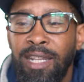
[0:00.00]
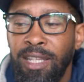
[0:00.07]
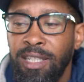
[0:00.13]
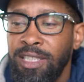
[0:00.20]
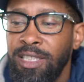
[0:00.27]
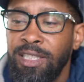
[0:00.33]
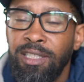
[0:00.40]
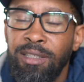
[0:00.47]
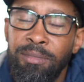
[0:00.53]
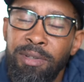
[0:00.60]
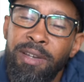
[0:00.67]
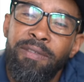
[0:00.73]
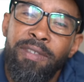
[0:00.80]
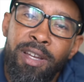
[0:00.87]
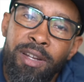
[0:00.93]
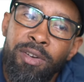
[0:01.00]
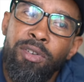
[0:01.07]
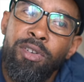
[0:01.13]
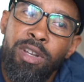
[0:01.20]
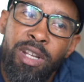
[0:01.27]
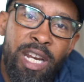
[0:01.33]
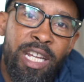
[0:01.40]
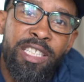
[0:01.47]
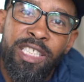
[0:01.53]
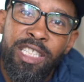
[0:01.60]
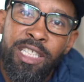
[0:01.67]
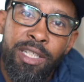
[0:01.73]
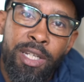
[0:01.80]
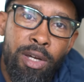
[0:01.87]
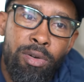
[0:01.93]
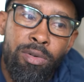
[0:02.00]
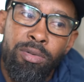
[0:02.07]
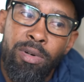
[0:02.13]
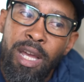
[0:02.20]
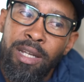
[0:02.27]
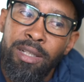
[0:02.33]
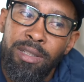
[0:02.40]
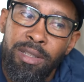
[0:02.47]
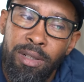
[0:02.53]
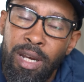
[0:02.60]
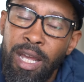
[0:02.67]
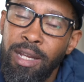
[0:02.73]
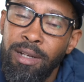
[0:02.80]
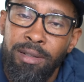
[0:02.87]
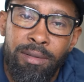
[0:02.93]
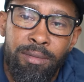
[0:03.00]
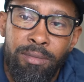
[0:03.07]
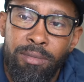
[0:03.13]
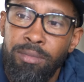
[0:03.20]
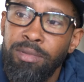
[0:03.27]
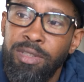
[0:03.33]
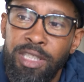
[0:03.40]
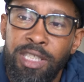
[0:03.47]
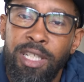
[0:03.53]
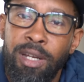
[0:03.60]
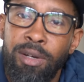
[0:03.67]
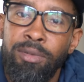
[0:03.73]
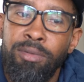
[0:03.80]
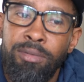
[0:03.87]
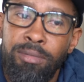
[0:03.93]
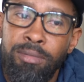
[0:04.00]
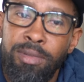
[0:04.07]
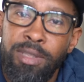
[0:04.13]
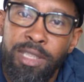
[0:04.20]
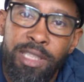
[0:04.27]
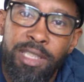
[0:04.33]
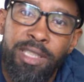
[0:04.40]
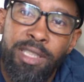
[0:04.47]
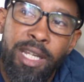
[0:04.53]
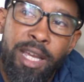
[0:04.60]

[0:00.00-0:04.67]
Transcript: think she should be a veterinarian. Like she know. Like like she know. She she